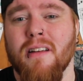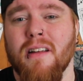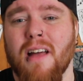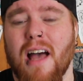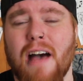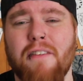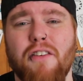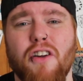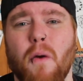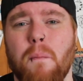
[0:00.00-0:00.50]

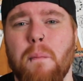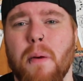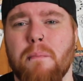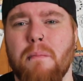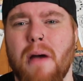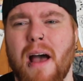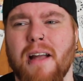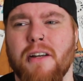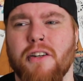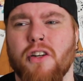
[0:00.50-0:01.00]
Have an open
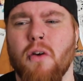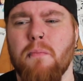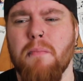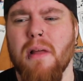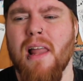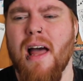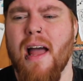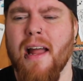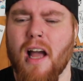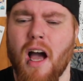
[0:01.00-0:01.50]
mind. Don't be
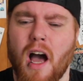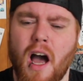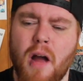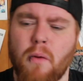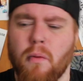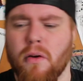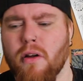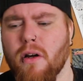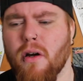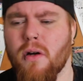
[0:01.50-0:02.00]
like, I
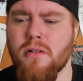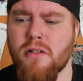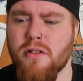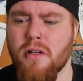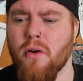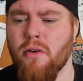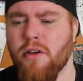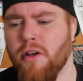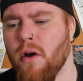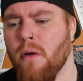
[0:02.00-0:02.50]
want to go to
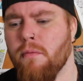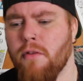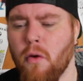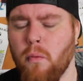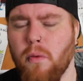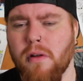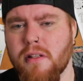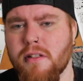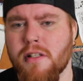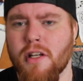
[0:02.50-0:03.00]
Tokyo, I'm not
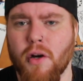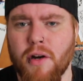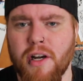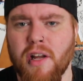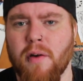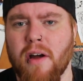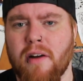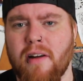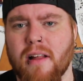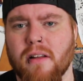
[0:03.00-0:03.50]
willing to go
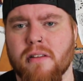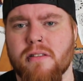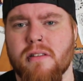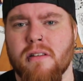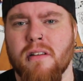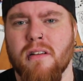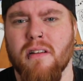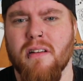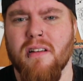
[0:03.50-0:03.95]
anywhere else.